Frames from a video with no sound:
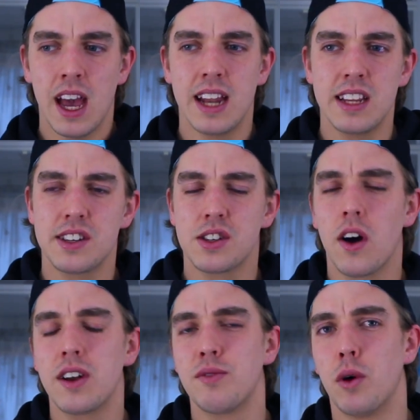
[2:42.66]
and this is
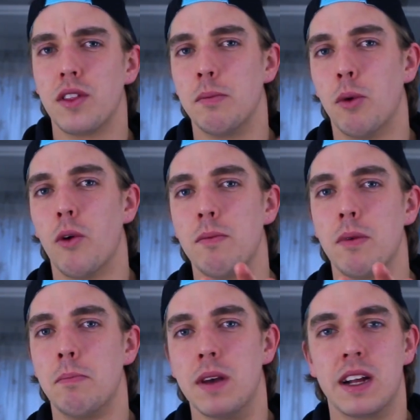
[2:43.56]
kind of what the boring
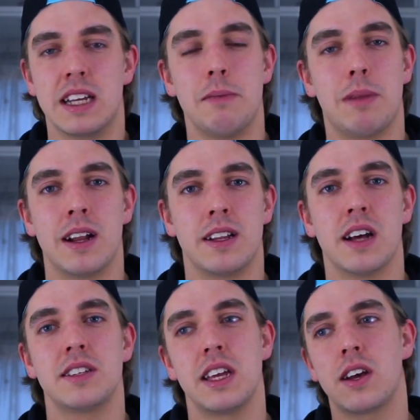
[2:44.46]
but big template does,